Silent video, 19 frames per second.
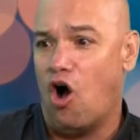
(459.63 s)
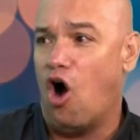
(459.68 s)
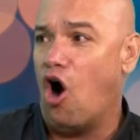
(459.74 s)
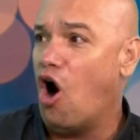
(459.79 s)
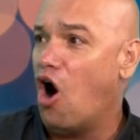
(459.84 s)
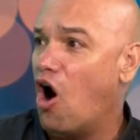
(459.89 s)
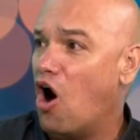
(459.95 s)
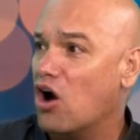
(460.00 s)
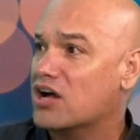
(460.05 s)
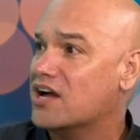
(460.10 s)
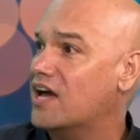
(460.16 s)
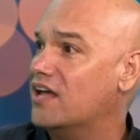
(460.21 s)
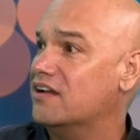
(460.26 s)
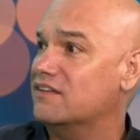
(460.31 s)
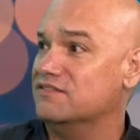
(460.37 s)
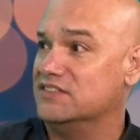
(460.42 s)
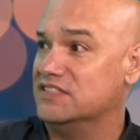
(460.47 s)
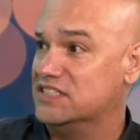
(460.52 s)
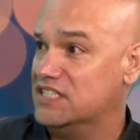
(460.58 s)
all kind
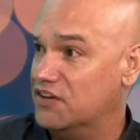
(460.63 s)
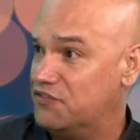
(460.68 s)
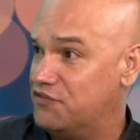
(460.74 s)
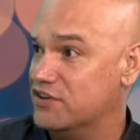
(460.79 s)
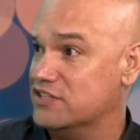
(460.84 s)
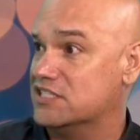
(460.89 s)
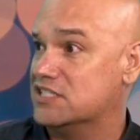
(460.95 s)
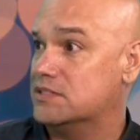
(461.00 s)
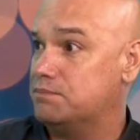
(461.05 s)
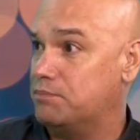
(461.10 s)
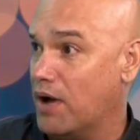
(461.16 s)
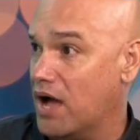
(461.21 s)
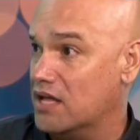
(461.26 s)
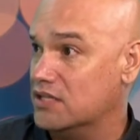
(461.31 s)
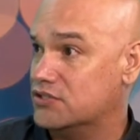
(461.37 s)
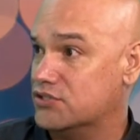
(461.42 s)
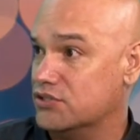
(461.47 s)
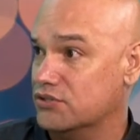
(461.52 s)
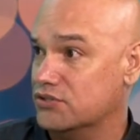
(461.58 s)
of different
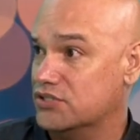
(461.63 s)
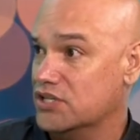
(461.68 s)
sponsors.